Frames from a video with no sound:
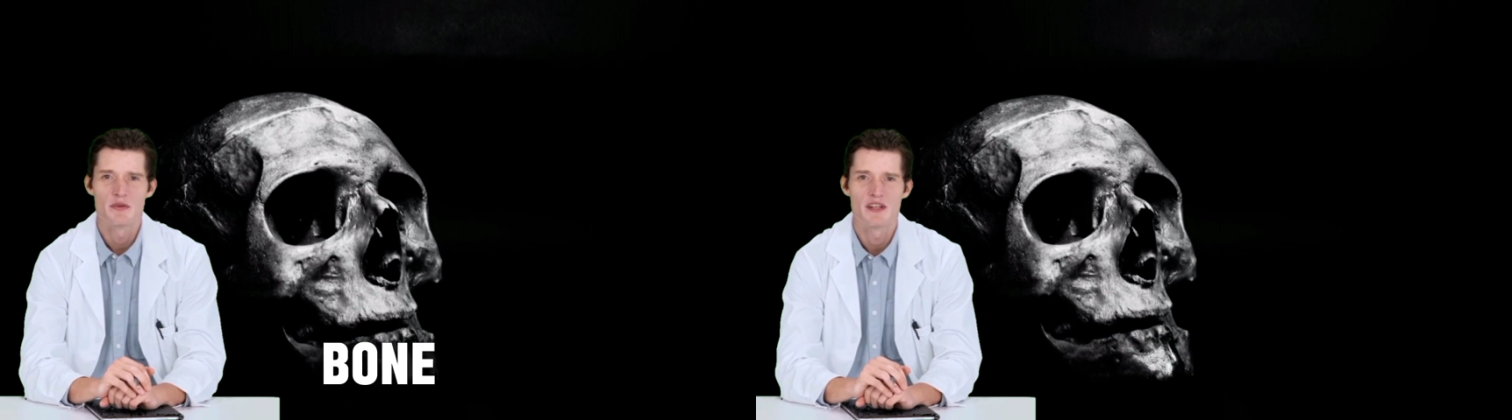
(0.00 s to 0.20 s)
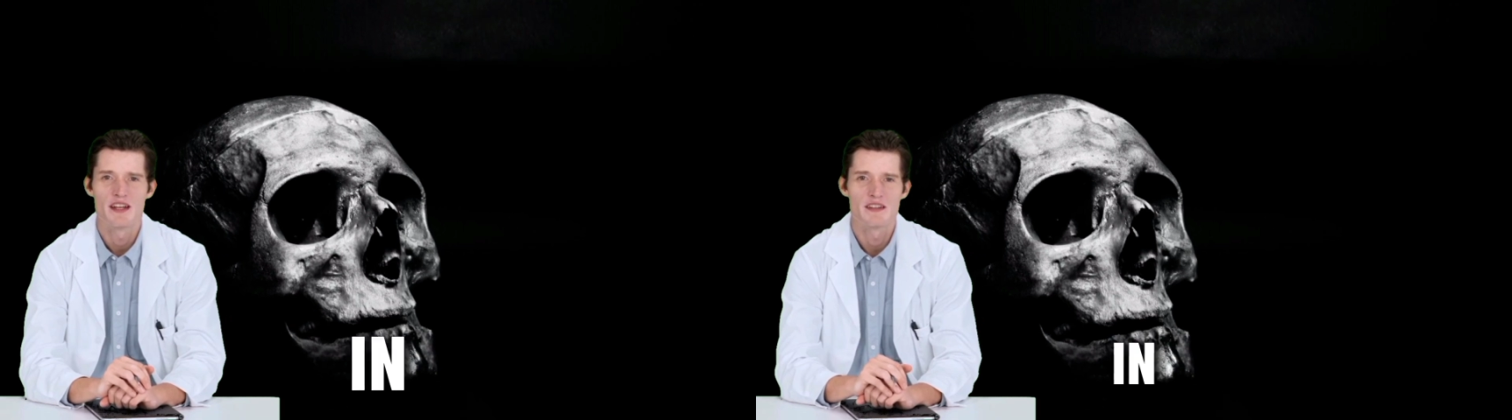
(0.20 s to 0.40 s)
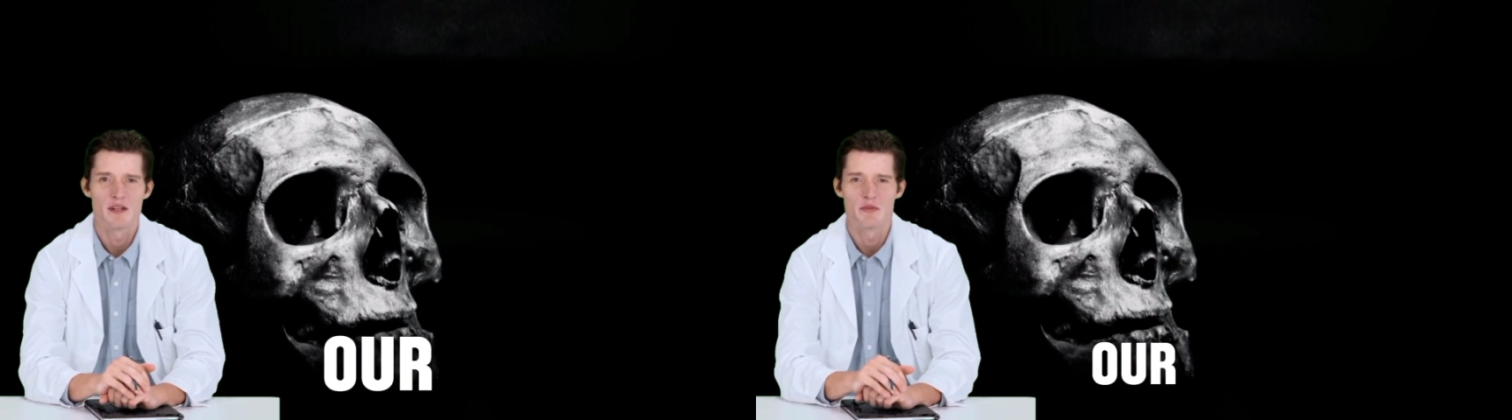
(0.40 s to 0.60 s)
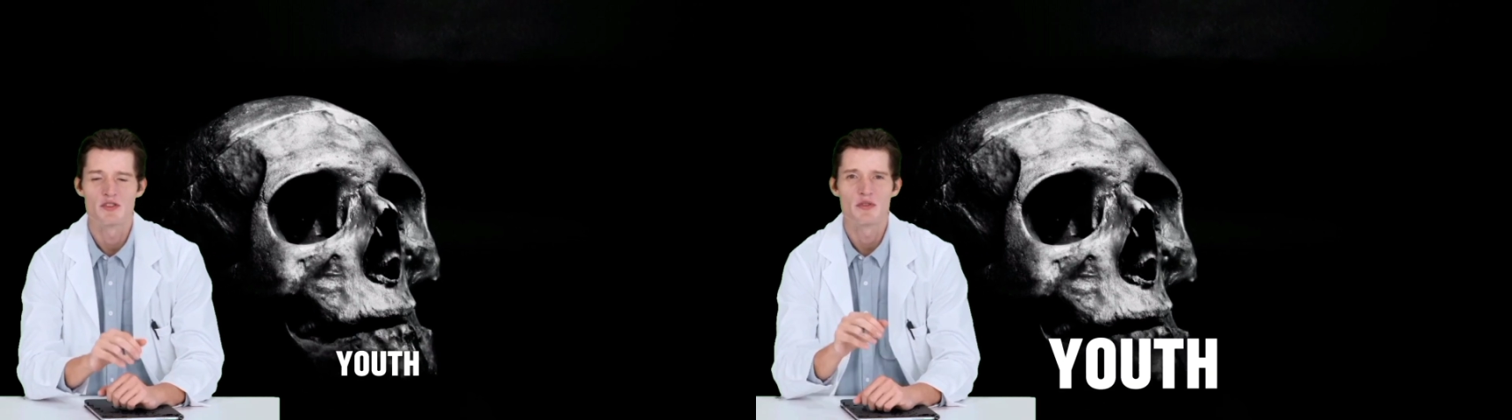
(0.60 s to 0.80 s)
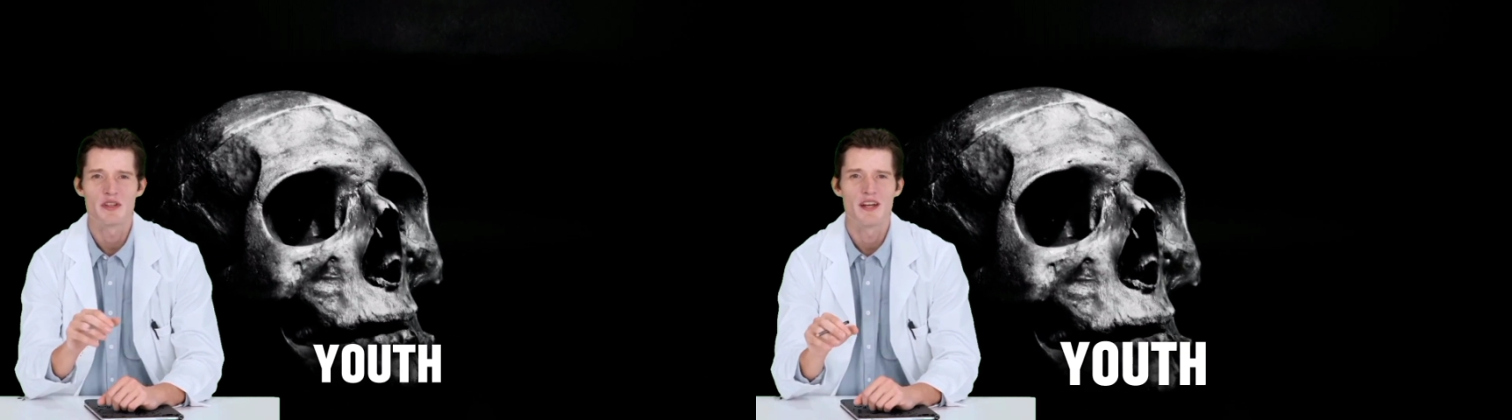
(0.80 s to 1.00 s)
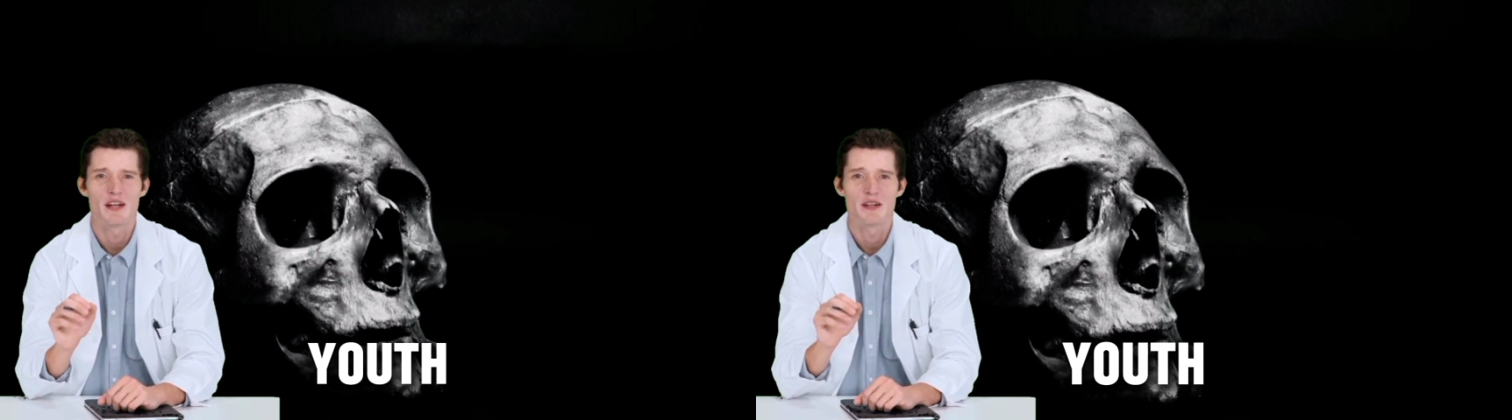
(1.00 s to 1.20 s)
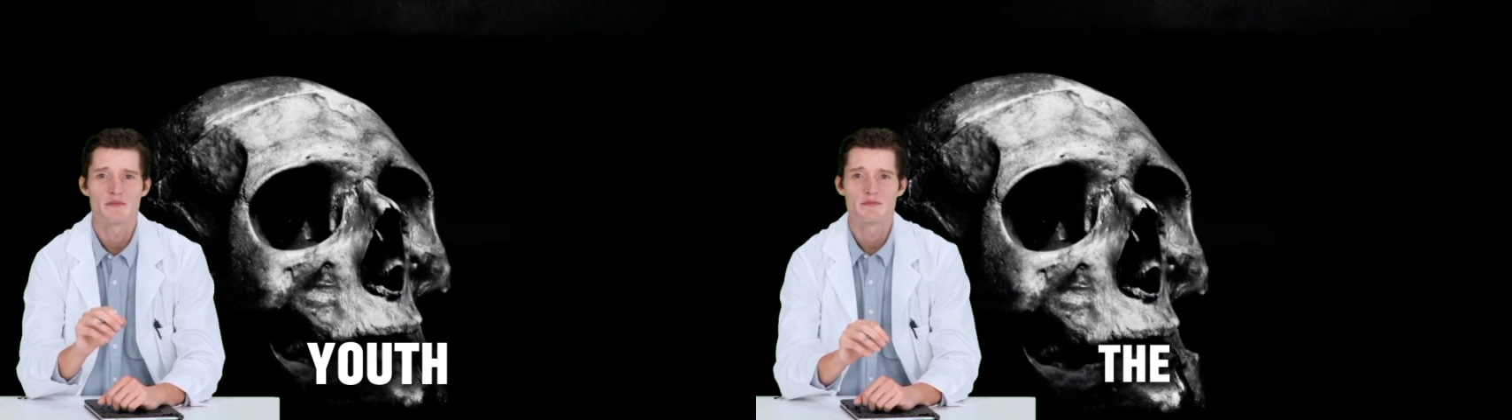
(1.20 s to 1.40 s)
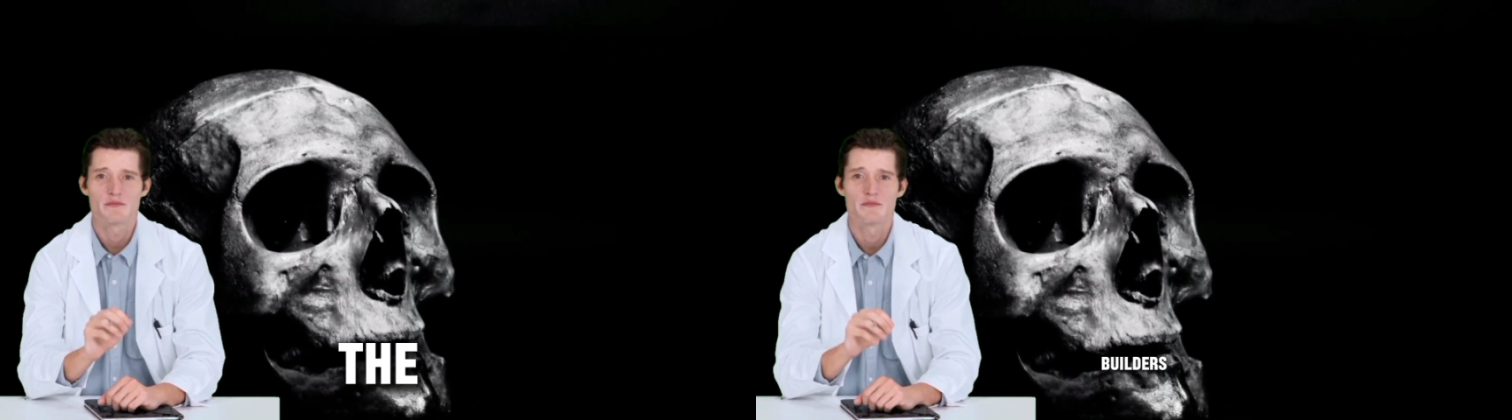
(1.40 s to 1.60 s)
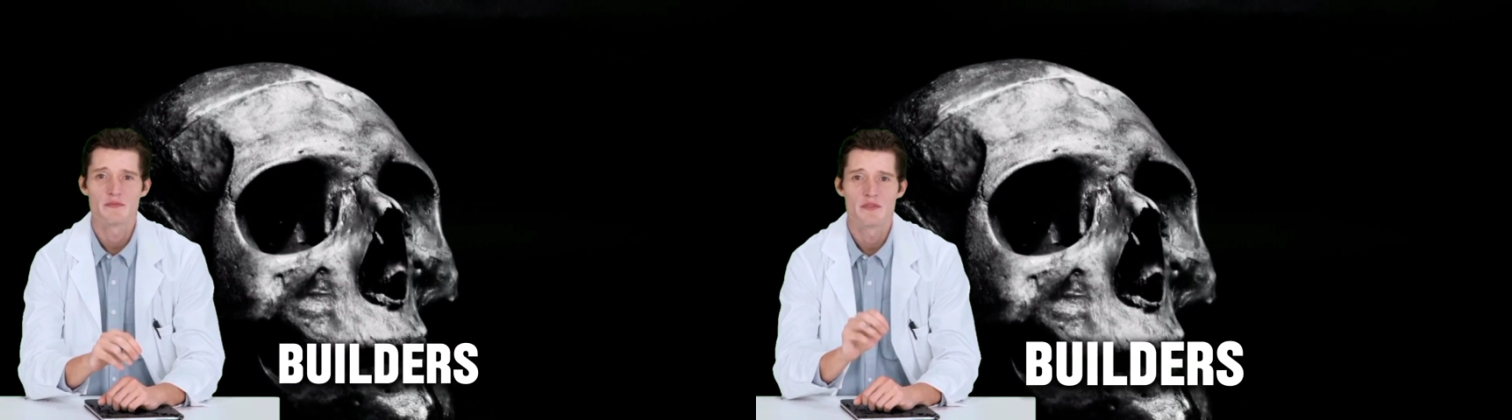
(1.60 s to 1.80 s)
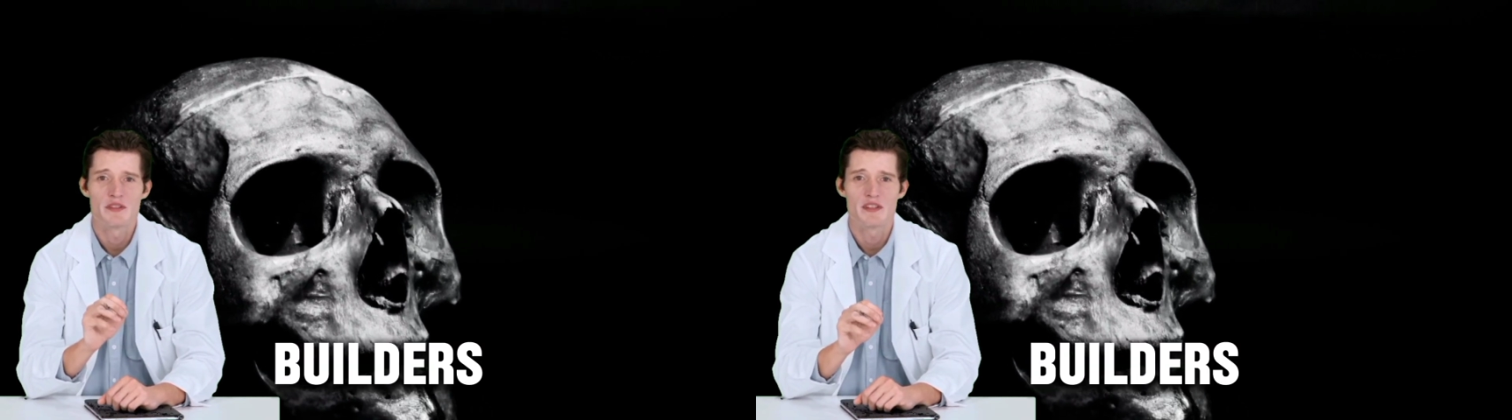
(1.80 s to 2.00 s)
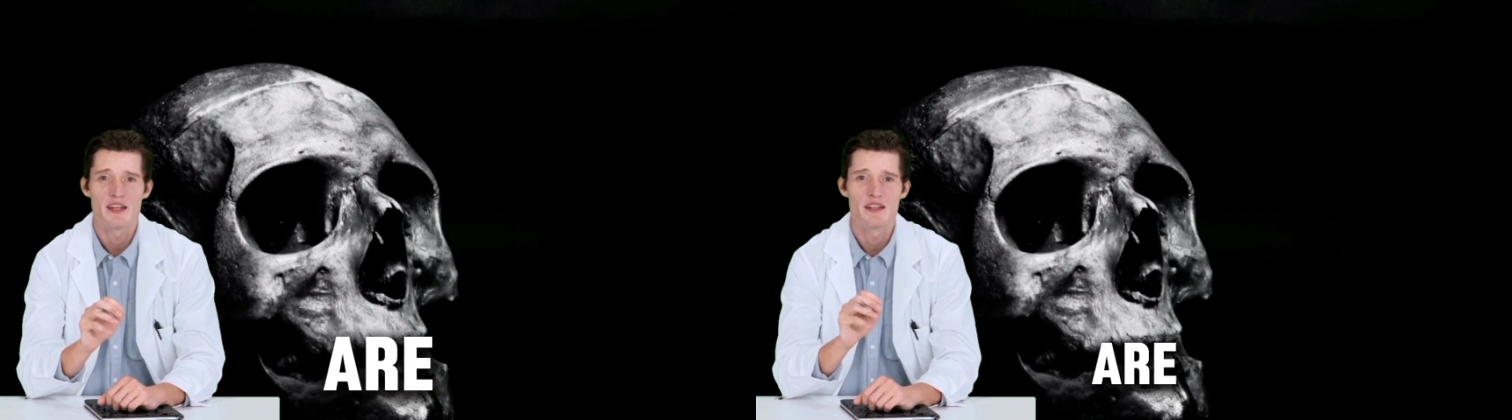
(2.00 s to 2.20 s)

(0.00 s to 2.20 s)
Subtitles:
In our youth, the builders are